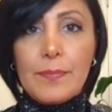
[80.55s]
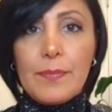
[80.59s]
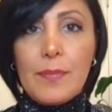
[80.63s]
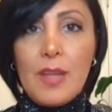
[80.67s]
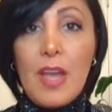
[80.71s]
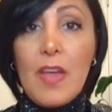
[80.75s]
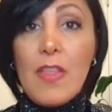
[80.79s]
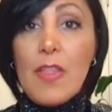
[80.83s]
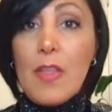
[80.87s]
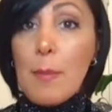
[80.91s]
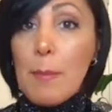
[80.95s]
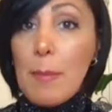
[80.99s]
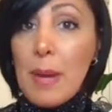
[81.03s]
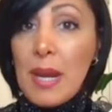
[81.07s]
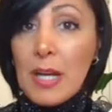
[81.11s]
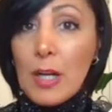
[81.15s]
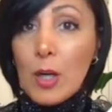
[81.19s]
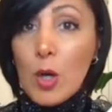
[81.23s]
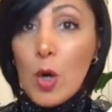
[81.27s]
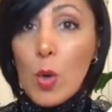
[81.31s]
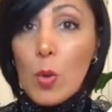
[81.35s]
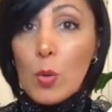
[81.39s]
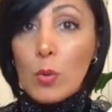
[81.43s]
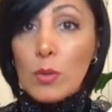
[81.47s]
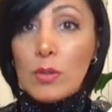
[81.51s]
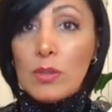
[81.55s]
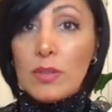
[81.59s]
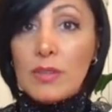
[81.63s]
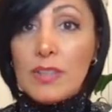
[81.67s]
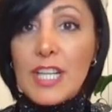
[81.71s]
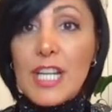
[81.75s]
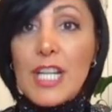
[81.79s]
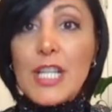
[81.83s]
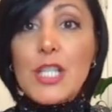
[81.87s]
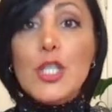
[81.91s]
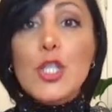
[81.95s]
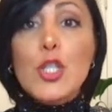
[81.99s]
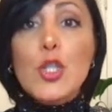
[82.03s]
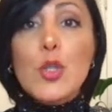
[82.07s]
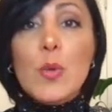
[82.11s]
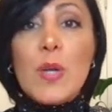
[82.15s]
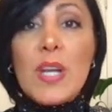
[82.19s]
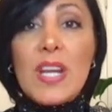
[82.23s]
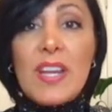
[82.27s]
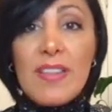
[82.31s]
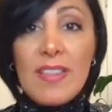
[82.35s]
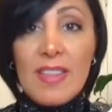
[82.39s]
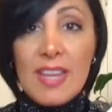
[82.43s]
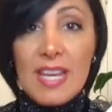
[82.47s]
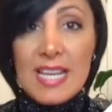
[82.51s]
The main goal in
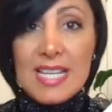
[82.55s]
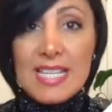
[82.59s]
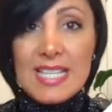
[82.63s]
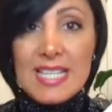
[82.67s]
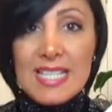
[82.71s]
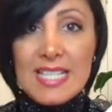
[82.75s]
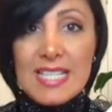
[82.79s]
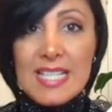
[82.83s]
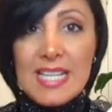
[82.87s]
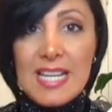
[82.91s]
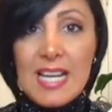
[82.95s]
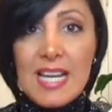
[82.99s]
doing this